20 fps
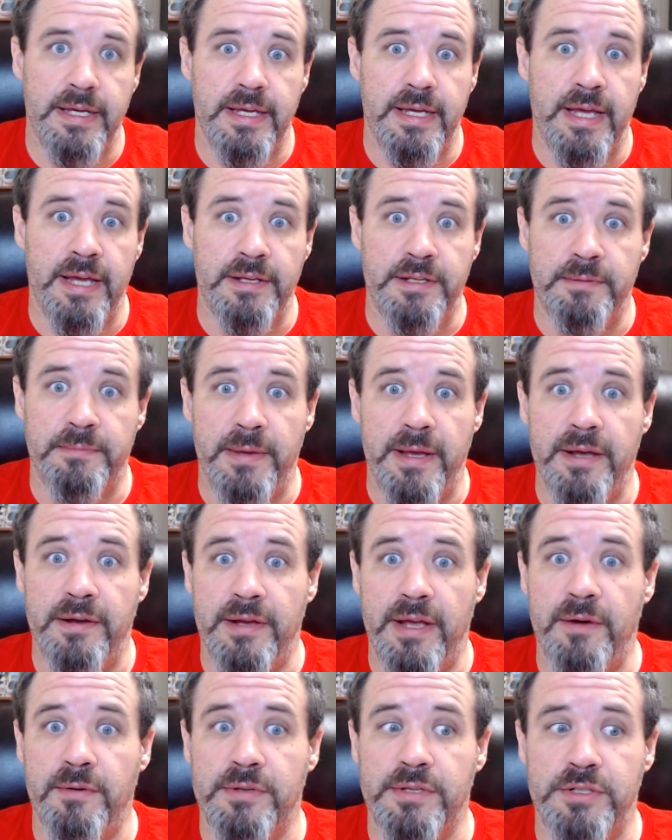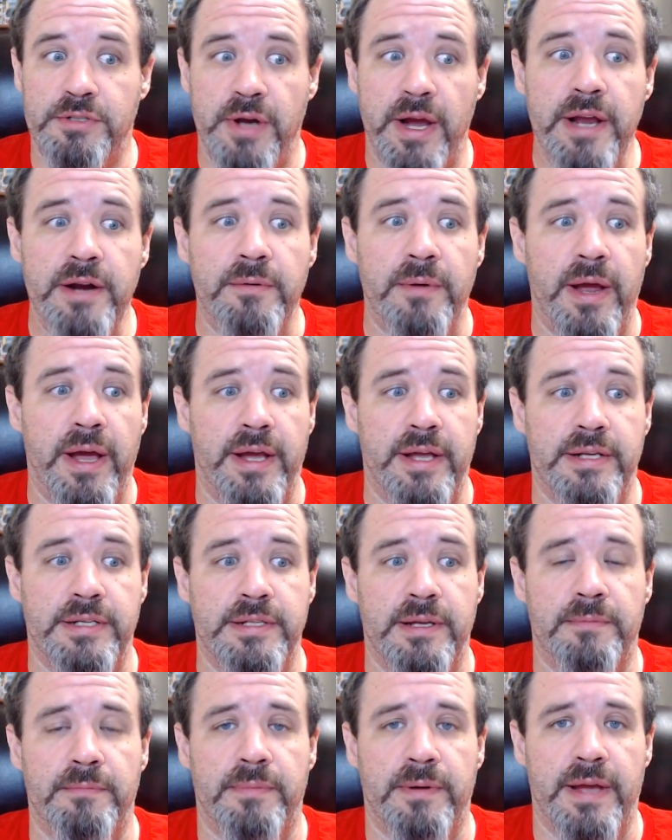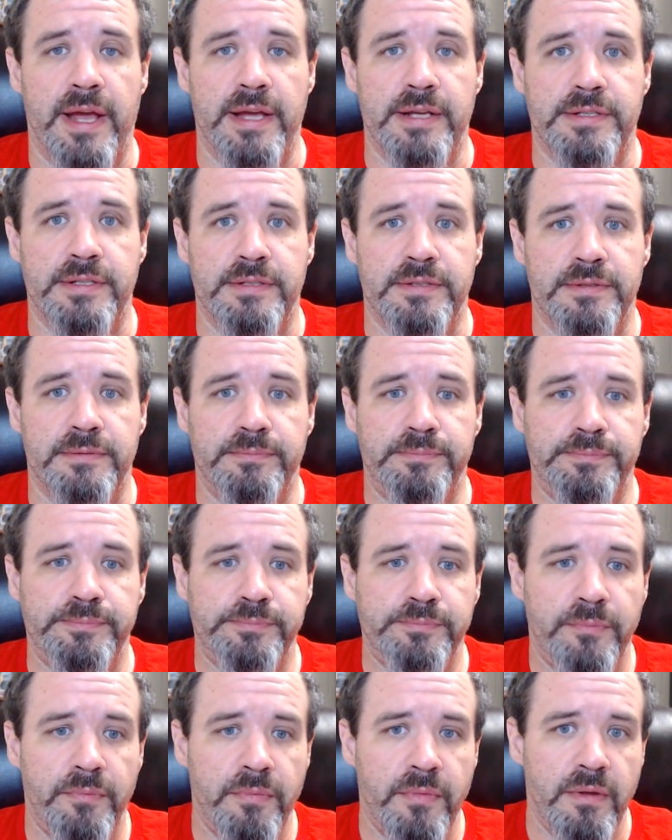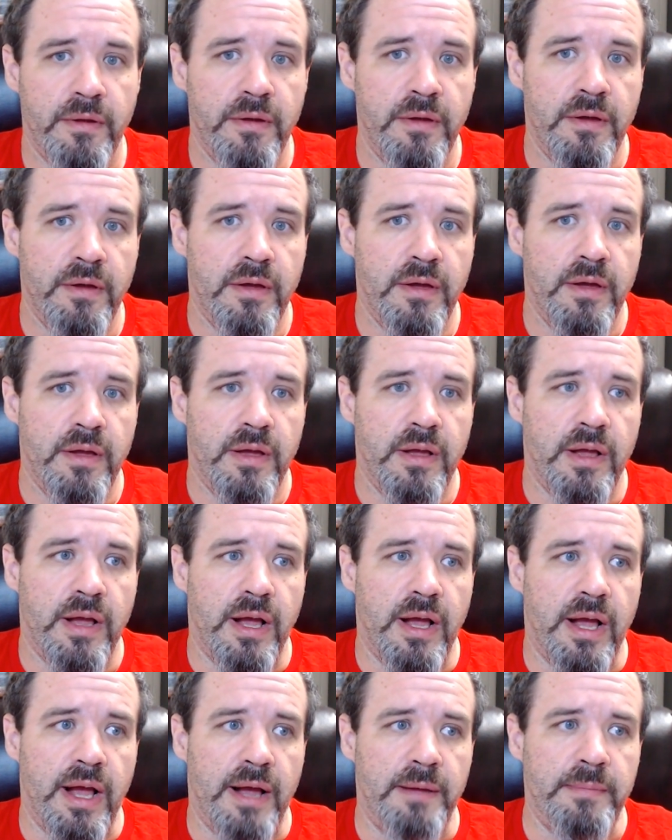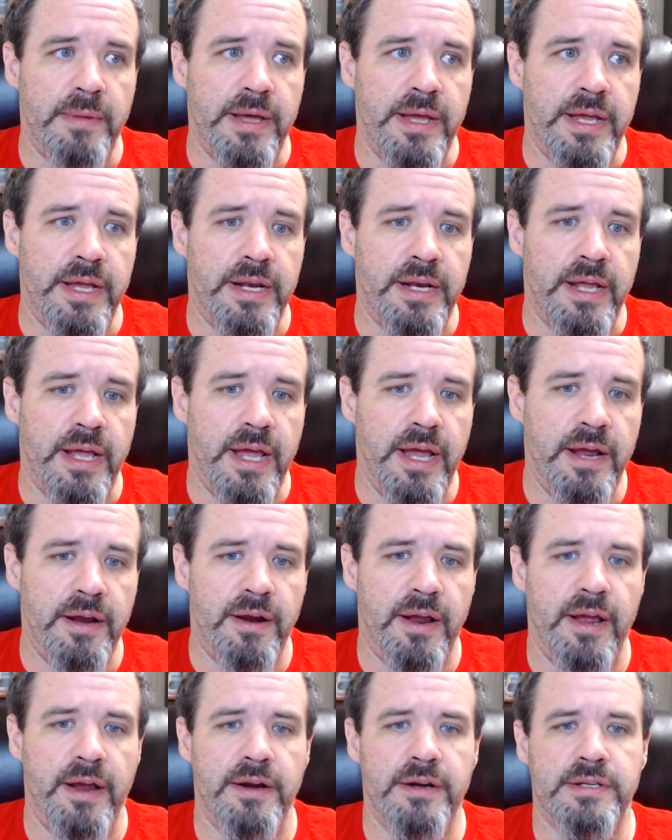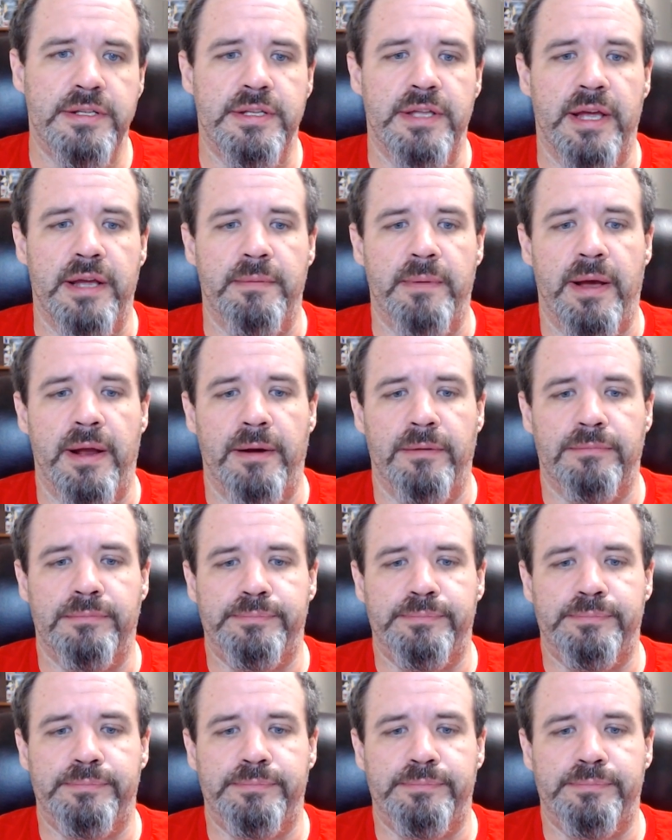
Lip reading: it was a train wreck in some cases. I mean, here's the thing about it.